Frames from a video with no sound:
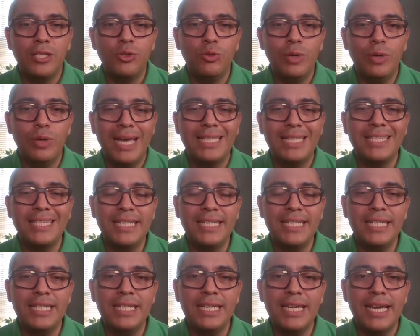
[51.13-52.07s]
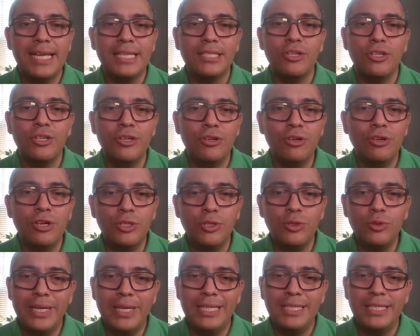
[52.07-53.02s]
NCEES. So you go
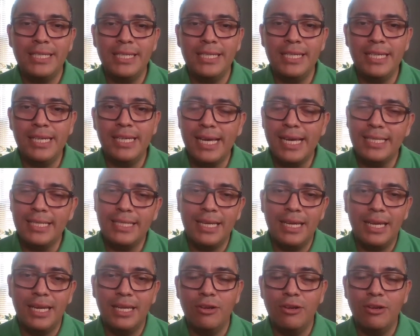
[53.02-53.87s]
to NCEES